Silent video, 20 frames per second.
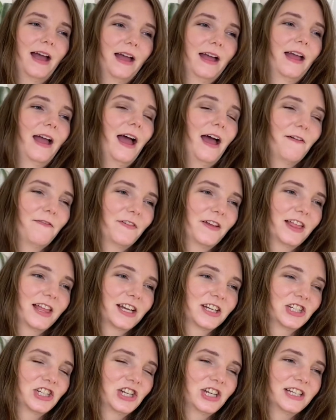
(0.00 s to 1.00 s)
I feel
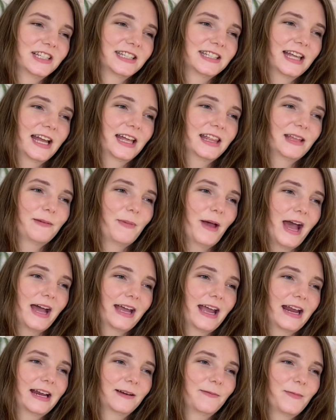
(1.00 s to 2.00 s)
like she slightly
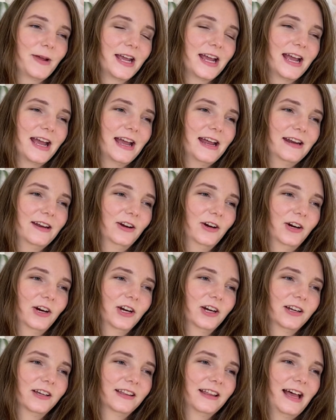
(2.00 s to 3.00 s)
backhanded me in
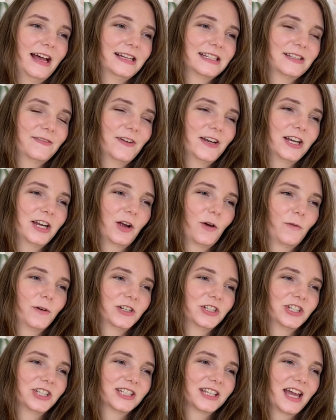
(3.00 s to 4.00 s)
her last video where
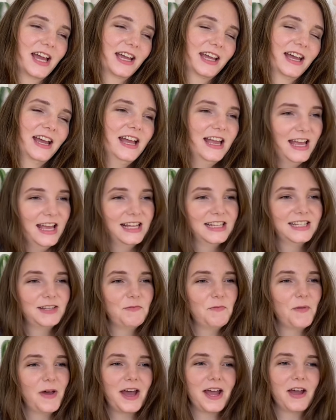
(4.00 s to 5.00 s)
she's like, some
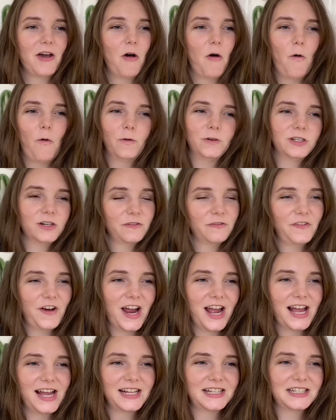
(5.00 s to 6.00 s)
of my older
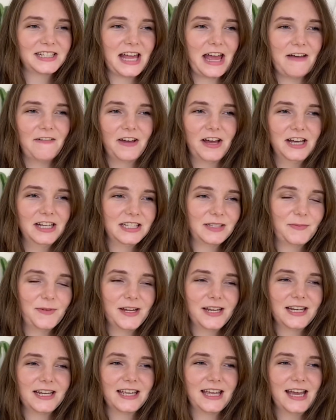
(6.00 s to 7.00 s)
friends have a
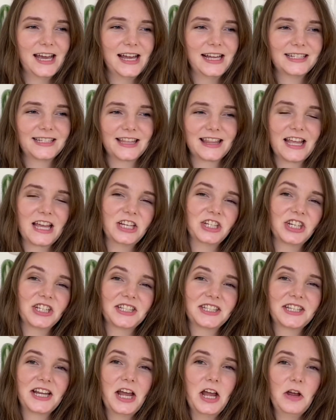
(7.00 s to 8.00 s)
husband and kids and they
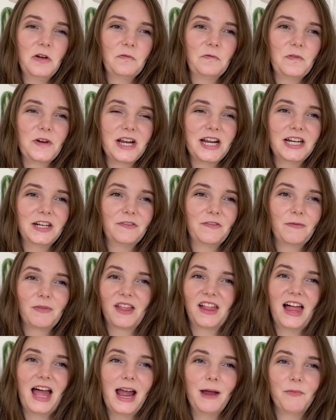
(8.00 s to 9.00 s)
just read from the
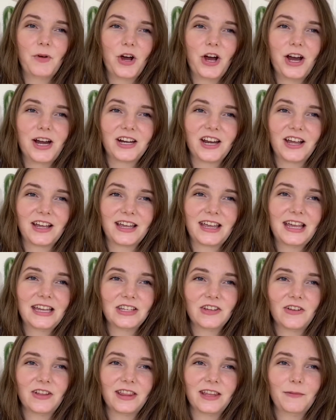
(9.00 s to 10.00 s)
library and on
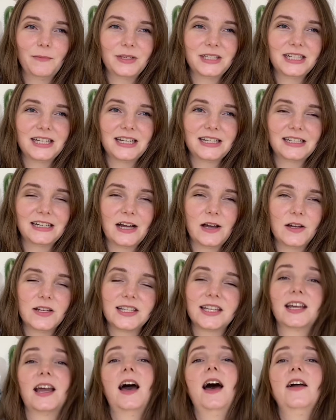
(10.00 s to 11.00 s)
Kindle Unlimited. And I was
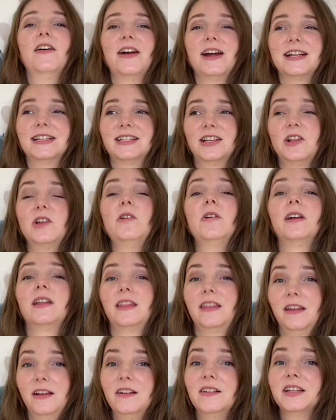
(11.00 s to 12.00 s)
like, all right, so you are
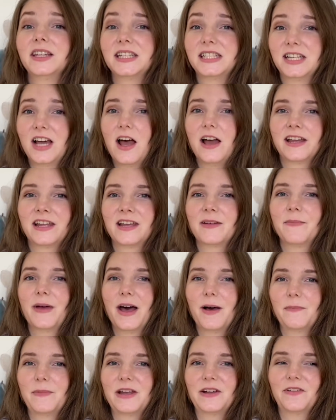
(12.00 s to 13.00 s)
literally talking
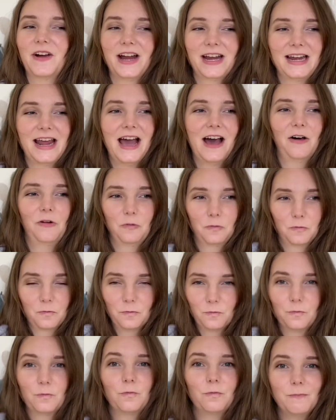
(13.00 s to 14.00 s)
about me right now.
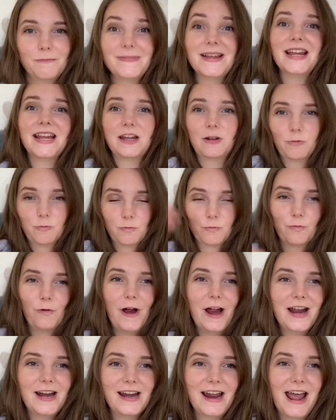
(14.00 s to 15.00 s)
Me,
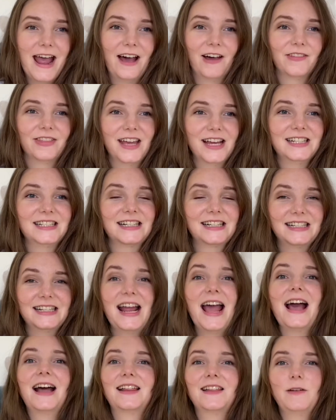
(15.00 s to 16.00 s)
right now. That is
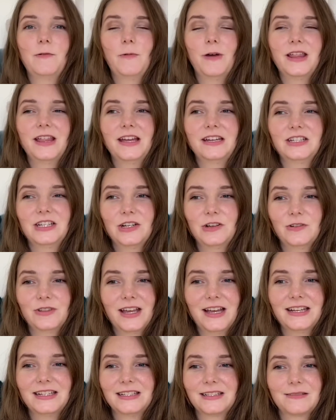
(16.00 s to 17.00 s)
exactly what I do.
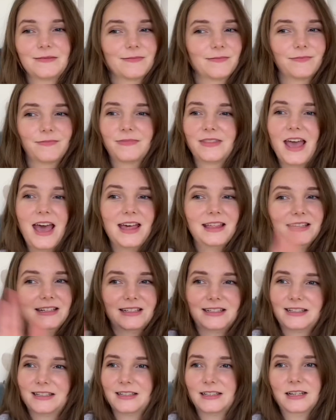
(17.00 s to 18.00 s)
That
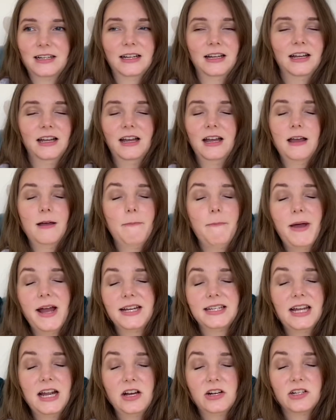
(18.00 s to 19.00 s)
is my
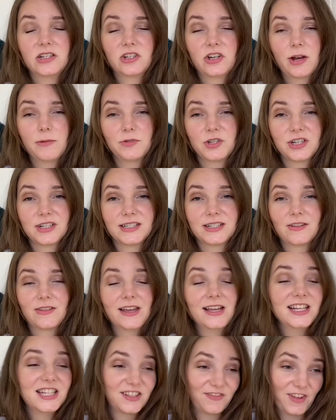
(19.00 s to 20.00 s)
entire description. So
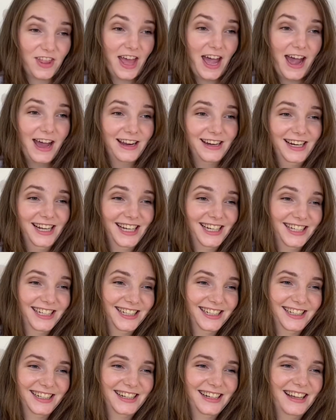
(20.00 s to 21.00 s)
thanks for that.
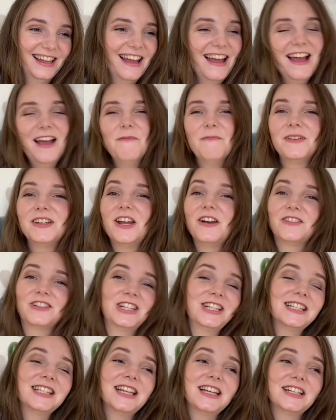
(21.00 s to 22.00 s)
But no,
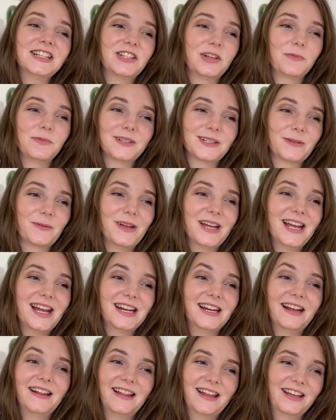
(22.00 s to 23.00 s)
she's like super sweet
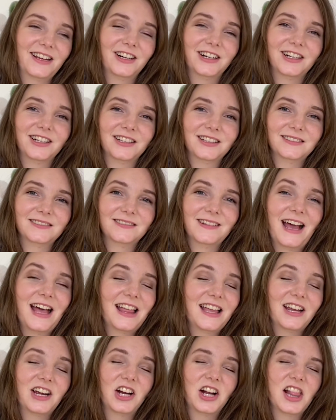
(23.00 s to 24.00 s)
and I like her. I
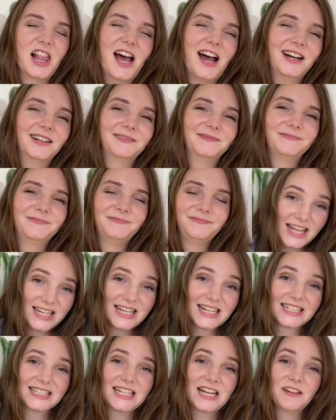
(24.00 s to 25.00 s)
like her a lot.
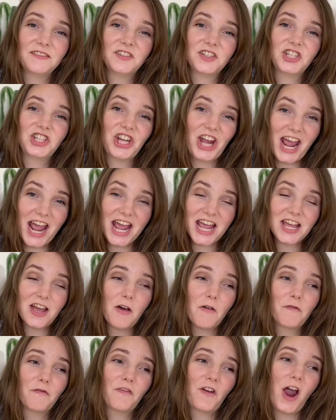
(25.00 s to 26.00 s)
Next, I have Shay
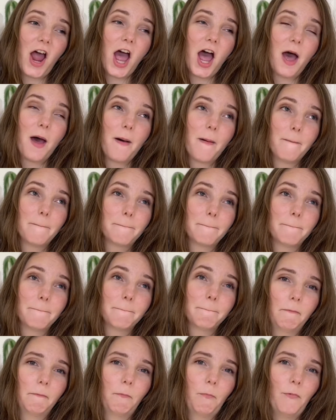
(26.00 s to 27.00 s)

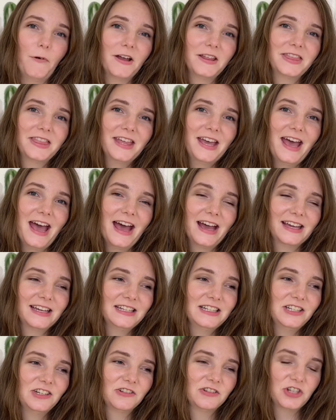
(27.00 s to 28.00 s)
from, what the heck
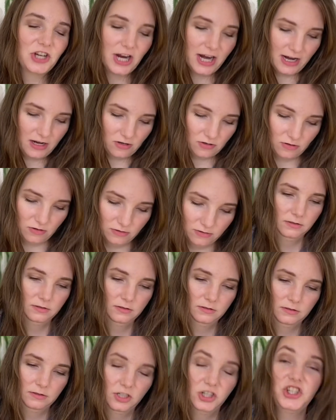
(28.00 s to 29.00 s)
is your channel?
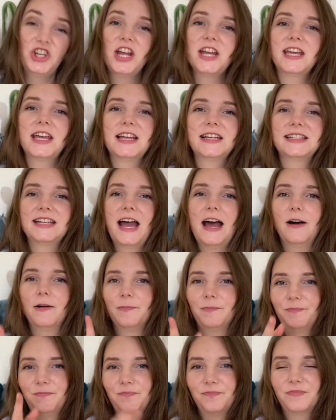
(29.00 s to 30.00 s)
Shay Geeks Out.
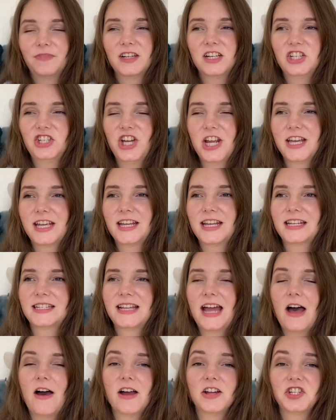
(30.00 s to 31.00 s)
she geeks
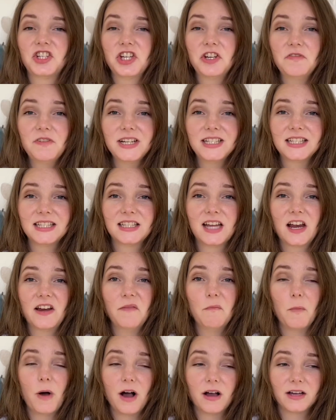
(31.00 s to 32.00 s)
out and she reads a ton
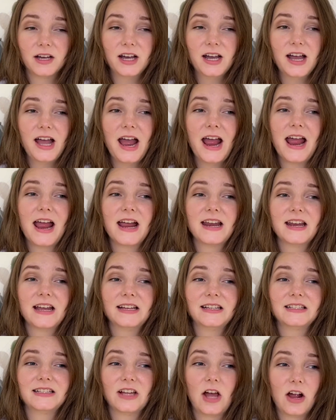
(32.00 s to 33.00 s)
of manga and
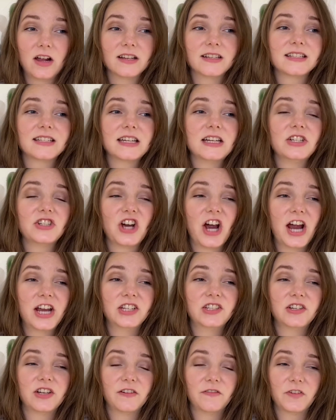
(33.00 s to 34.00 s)
has honestly trying
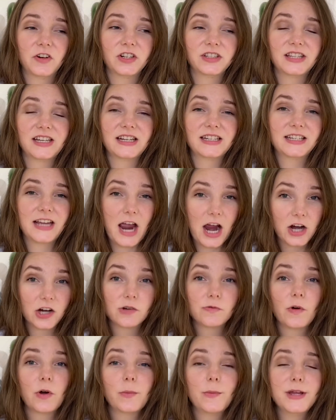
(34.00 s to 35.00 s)
to convert the entire
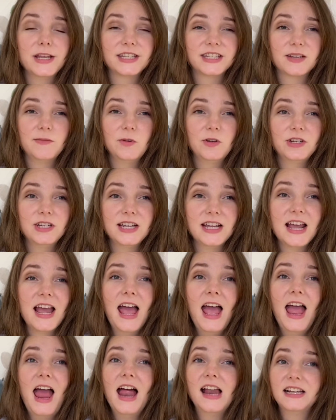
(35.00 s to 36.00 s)
romance community
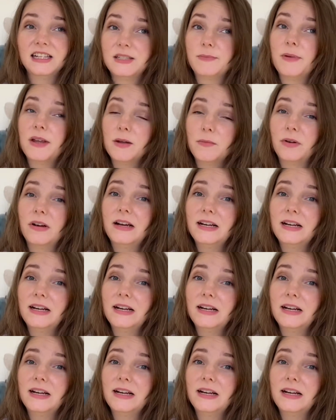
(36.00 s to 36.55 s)
and is being pretty